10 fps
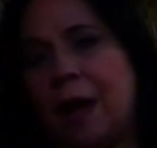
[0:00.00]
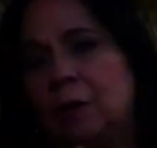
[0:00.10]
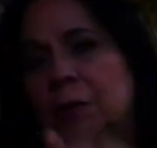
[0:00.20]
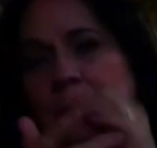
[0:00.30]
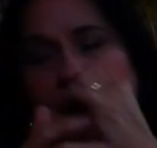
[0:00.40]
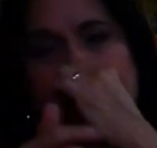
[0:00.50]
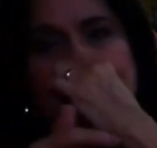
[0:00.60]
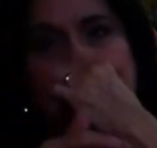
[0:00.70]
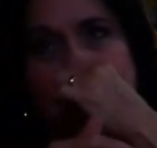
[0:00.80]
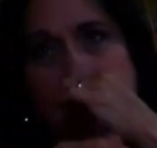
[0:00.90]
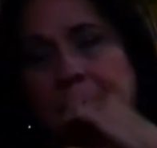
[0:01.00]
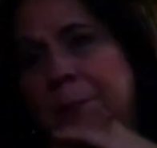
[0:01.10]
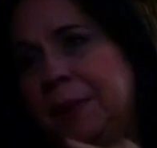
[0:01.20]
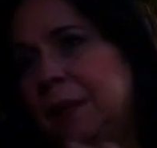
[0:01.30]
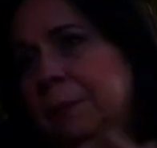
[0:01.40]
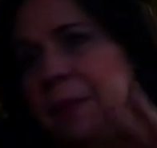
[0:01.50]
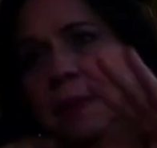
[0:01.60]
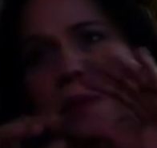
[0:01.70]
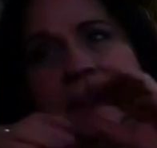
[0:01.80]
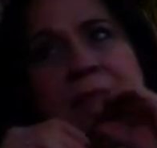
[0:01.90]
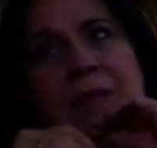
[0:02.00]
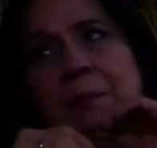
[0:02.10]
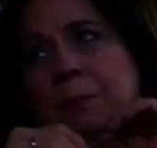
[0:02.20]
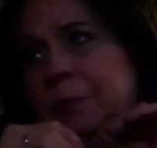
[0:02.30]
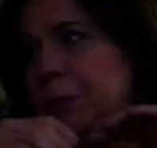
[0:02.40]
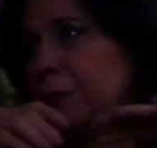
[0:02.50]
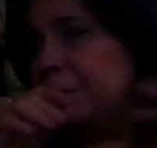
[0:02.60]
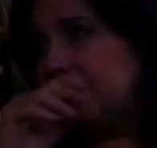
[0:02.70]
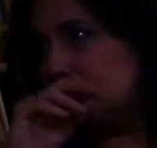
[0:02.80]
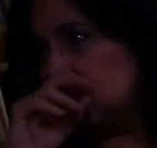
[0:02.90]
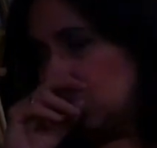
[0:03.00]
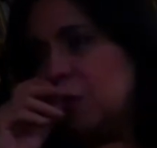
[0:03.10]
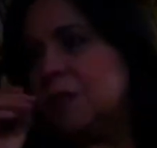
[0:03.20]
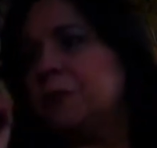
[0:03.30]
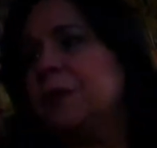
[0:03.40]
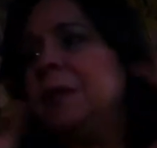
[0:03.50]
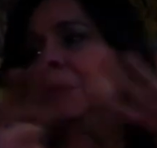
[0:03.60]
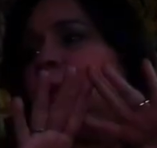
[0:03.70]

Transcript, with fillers: out by big buildings and beautiful stores for him